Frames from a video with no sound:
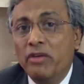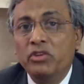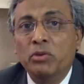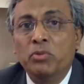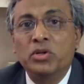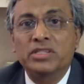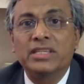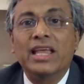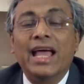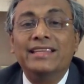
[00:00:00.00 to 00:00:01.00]
have in your books
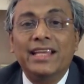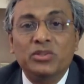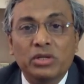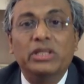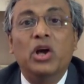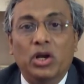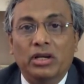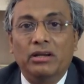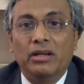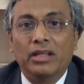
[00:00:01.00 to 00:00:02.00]
has actually gone.
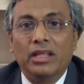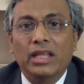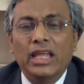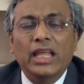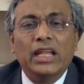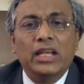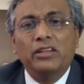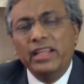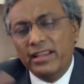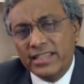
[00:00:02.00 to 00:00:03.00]
Now,
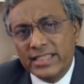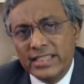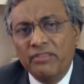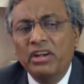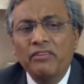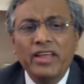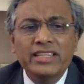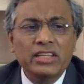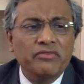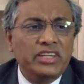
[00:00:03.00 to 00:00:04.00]
there are several
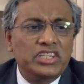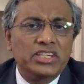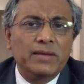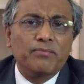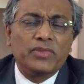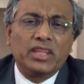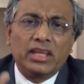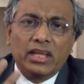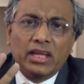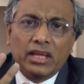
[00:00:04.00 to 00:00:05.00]
ways in which
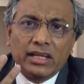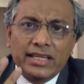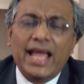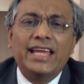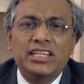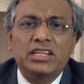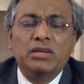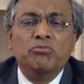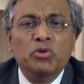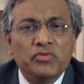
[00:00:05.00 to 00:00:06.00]
cash
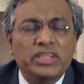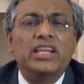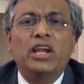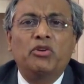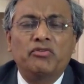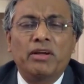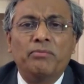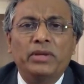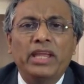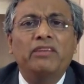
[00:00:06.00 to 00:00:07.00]
moves in and out of
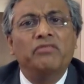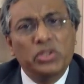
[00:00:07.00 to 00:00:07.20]
company, and we